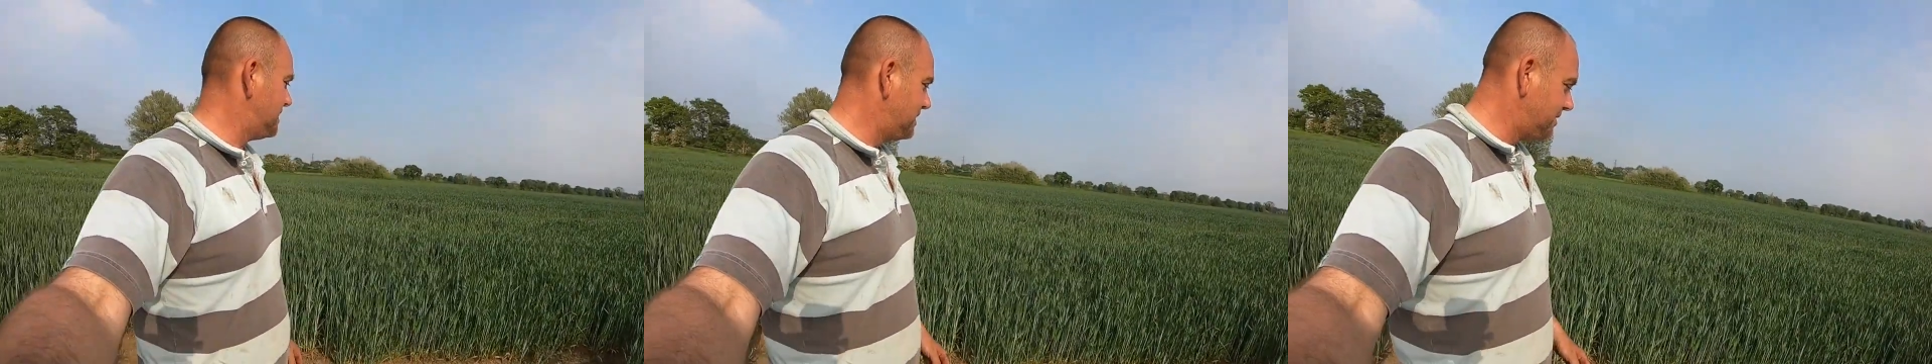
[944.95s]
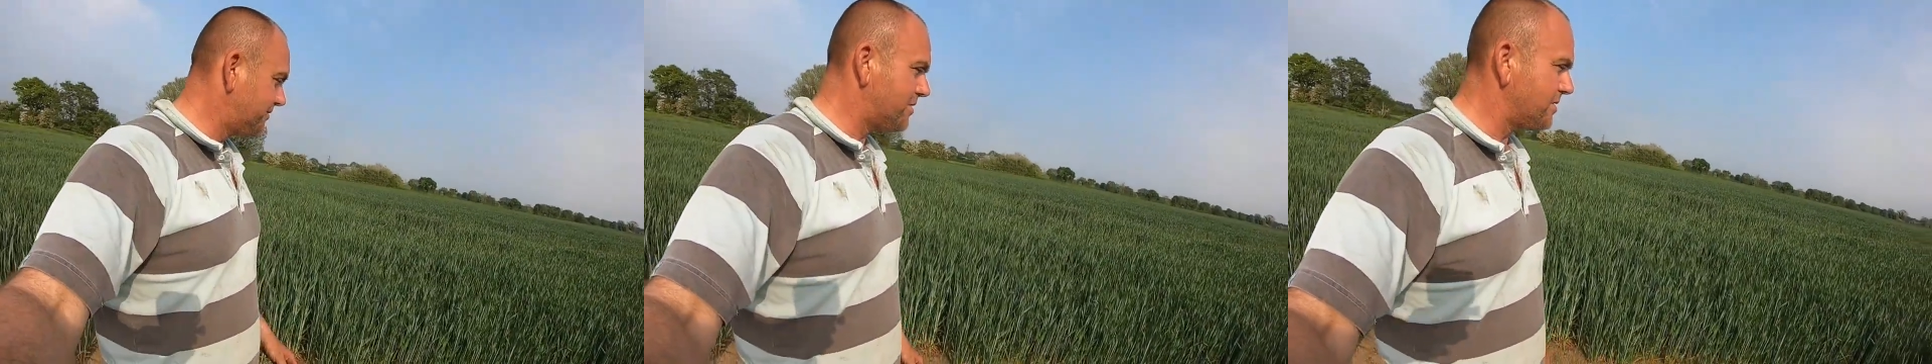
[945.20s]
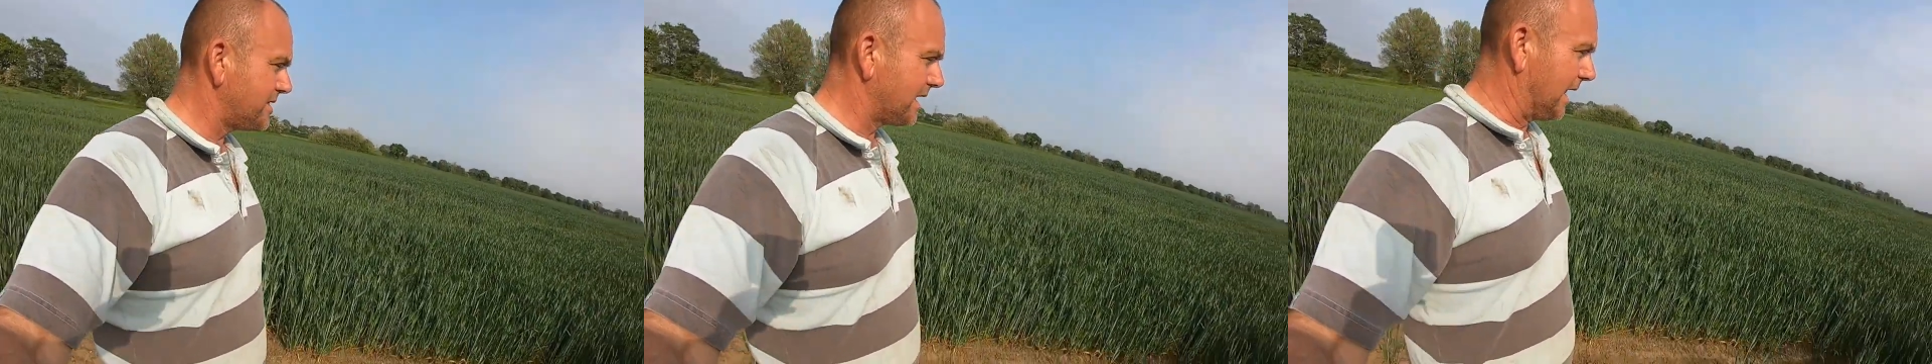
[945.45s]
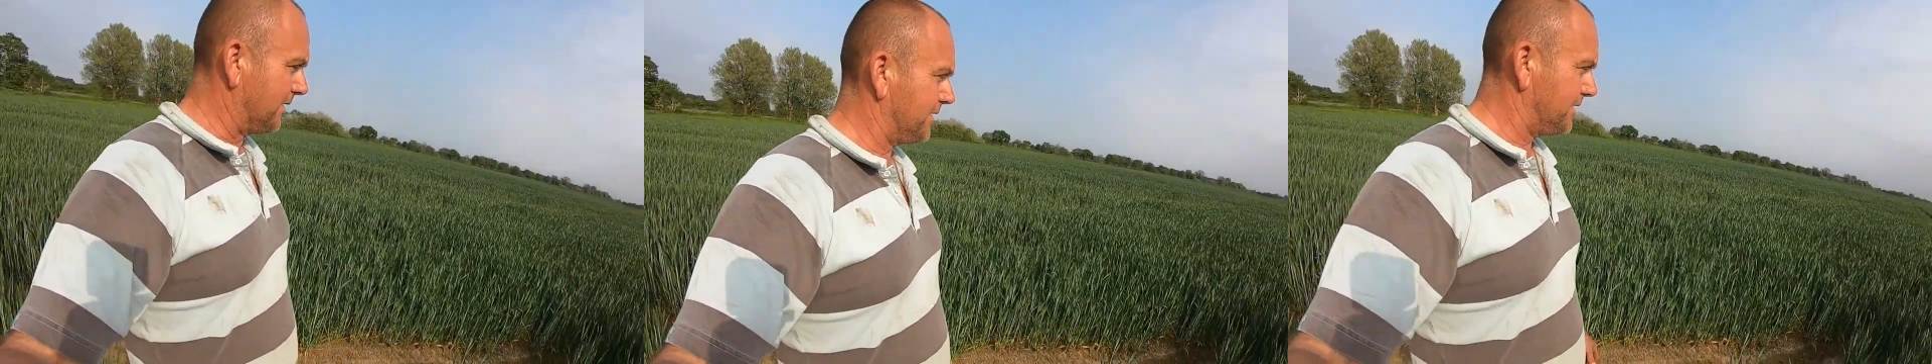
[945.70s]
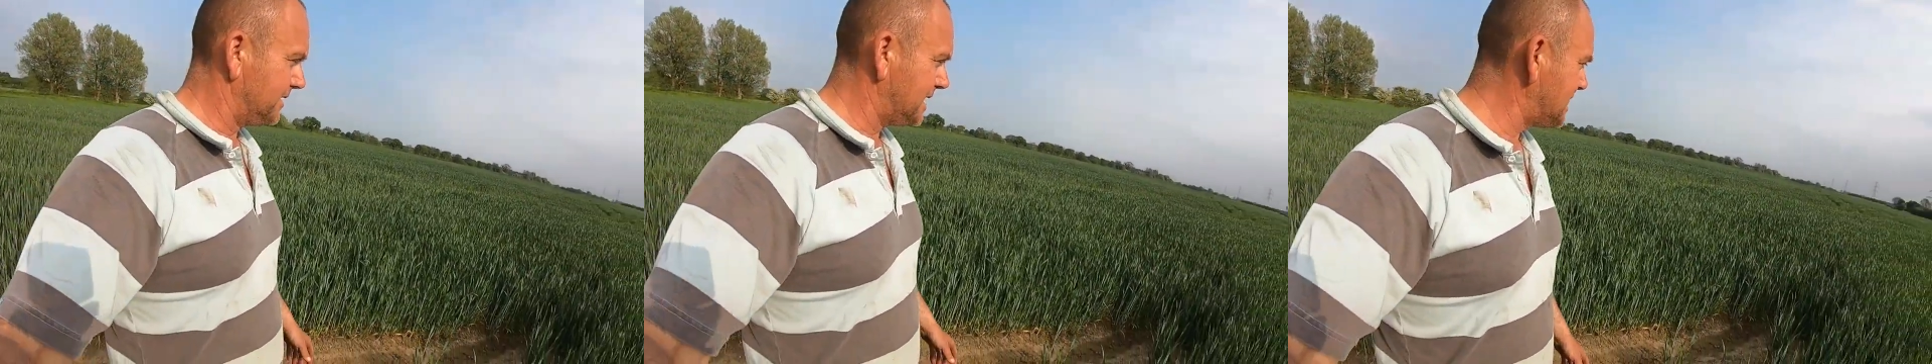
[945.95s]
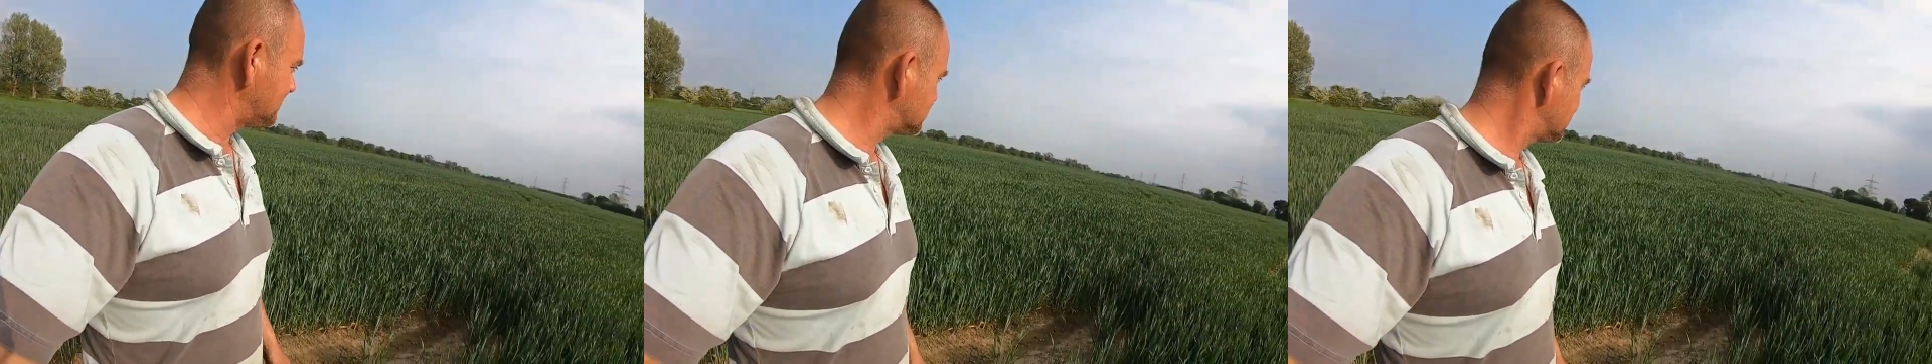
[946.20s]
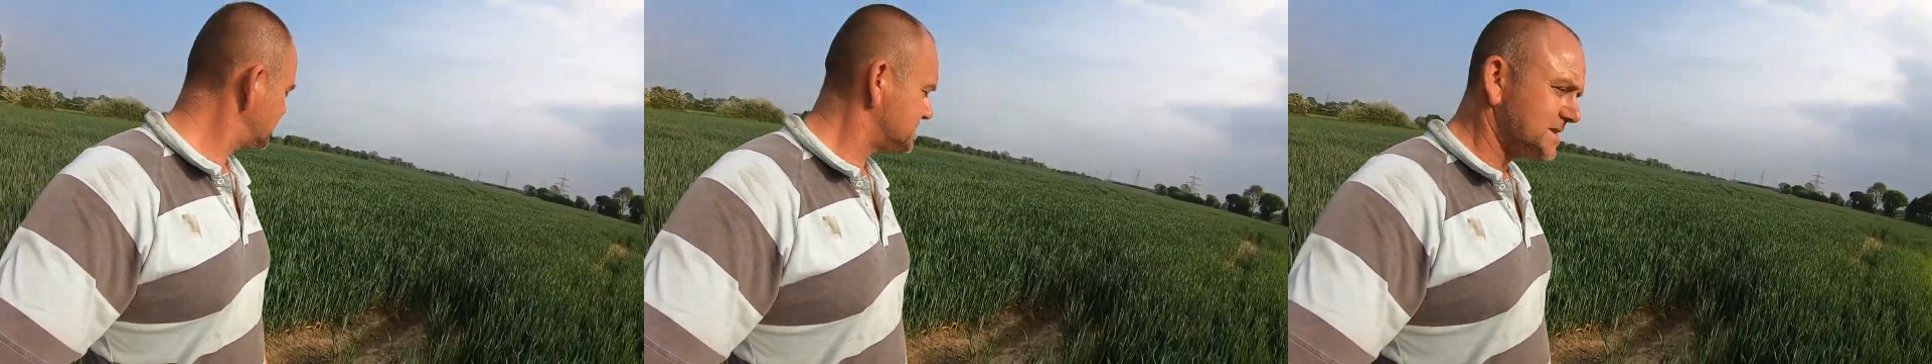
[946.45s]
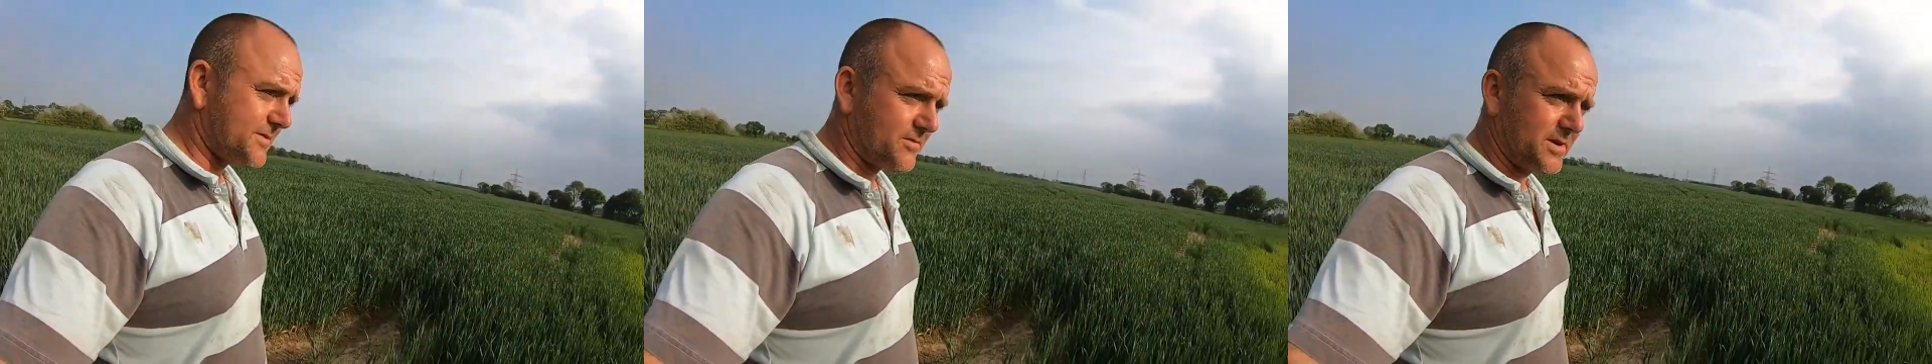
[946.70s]
And they've ruined the land. Absolutely,
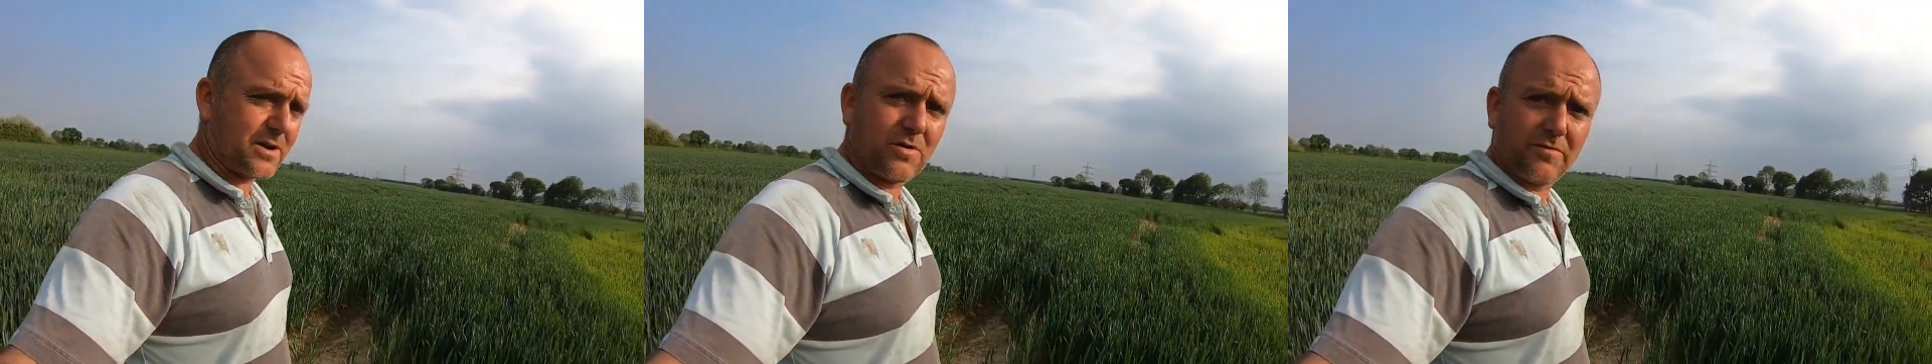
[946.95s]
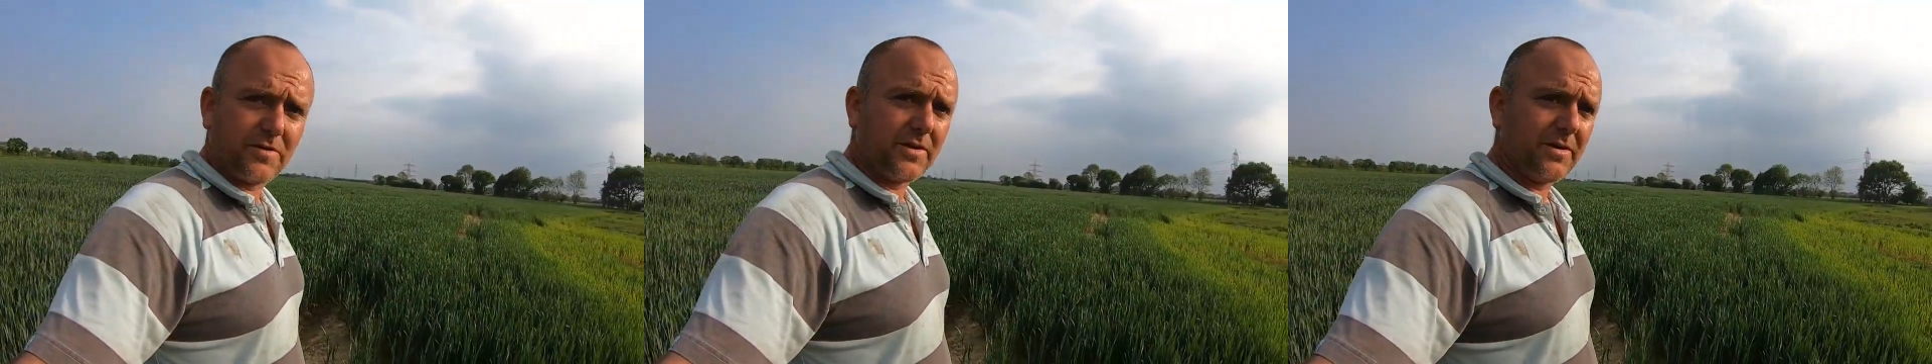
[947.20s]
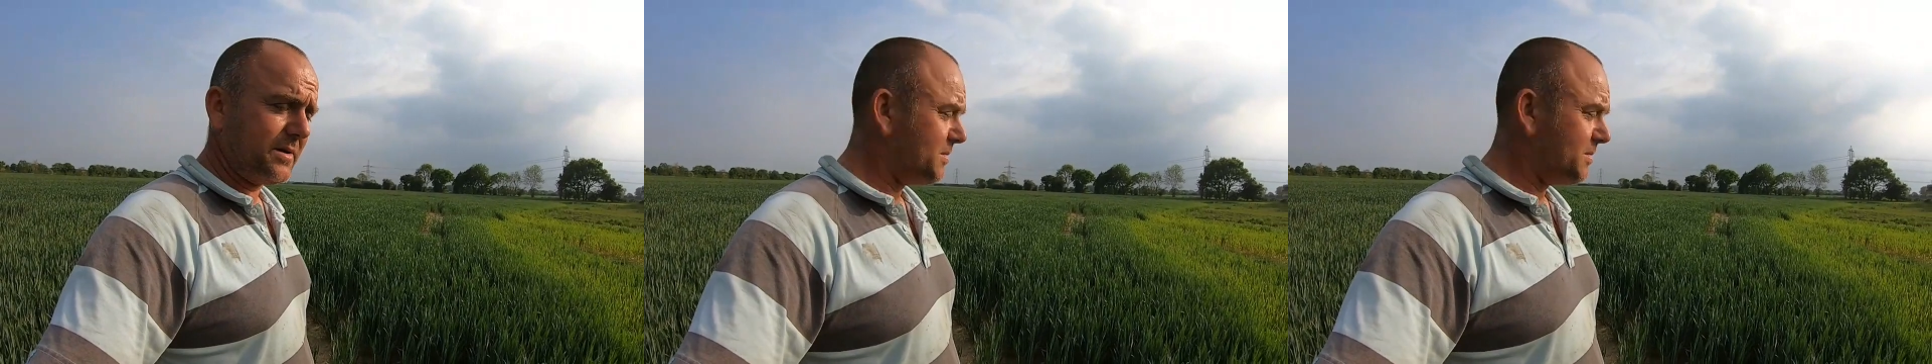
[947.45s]
it's never recovered.